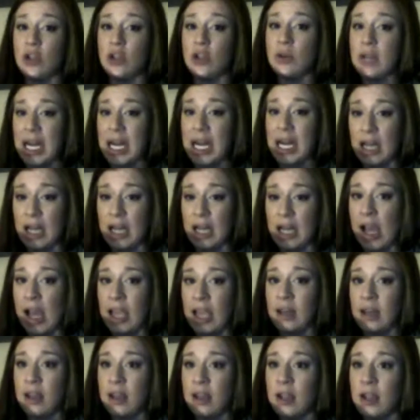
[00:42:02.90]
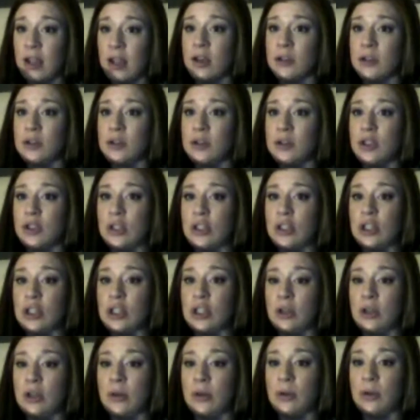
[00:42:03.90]
$2.99
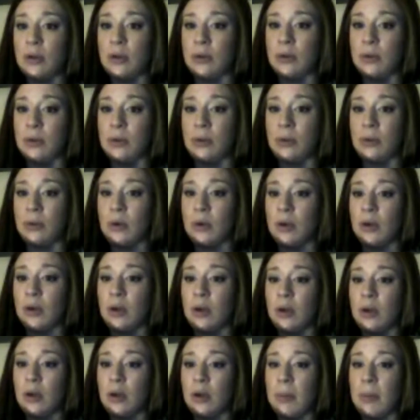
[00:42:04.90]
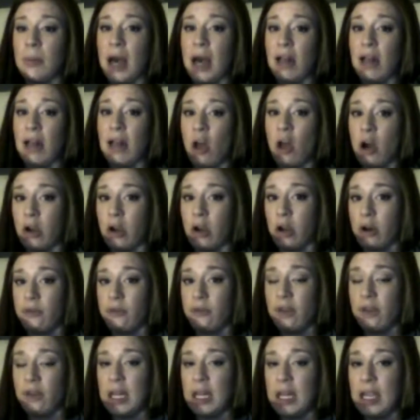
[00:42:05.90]
to do my
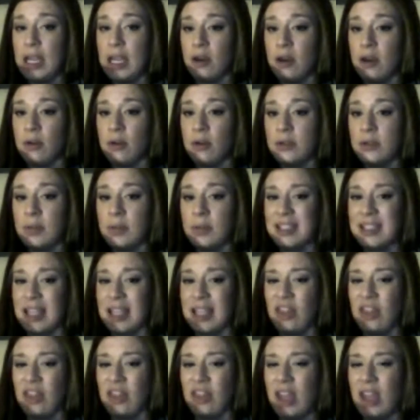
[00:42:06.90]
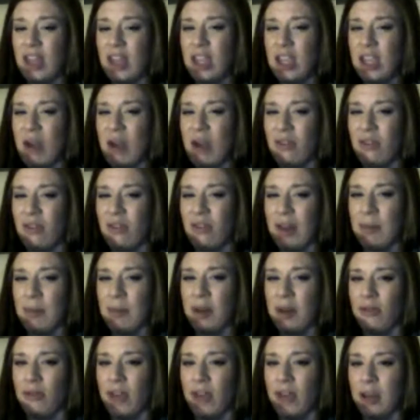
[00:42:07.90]
longer videos, because I think you have a
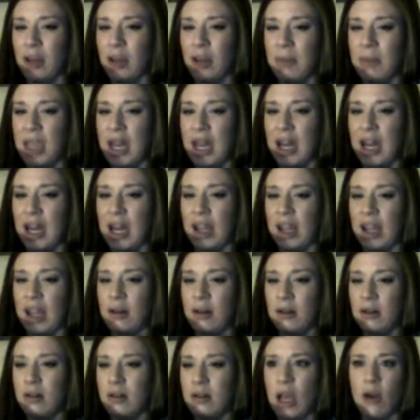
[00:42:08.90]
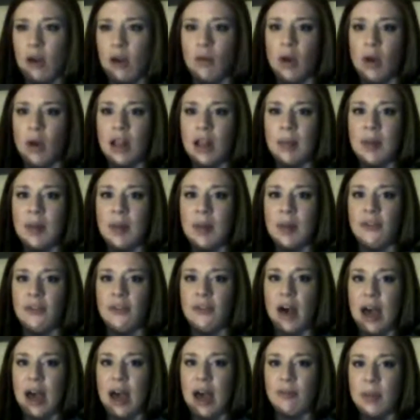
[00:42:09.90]
limit of like a limit of
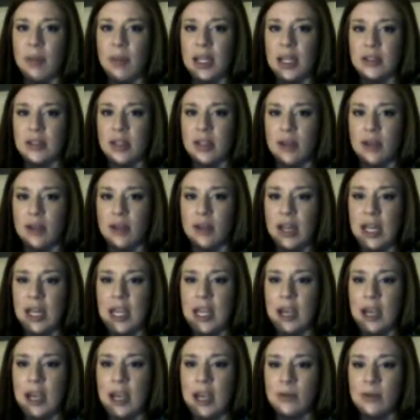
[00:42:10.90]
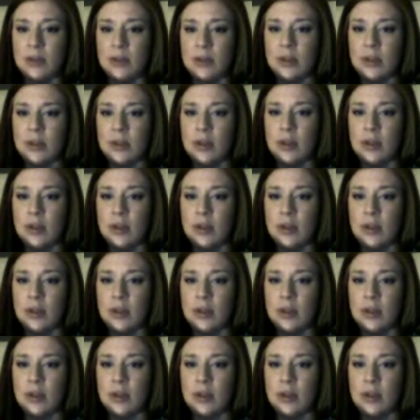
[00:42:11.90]
5 minutes on videos.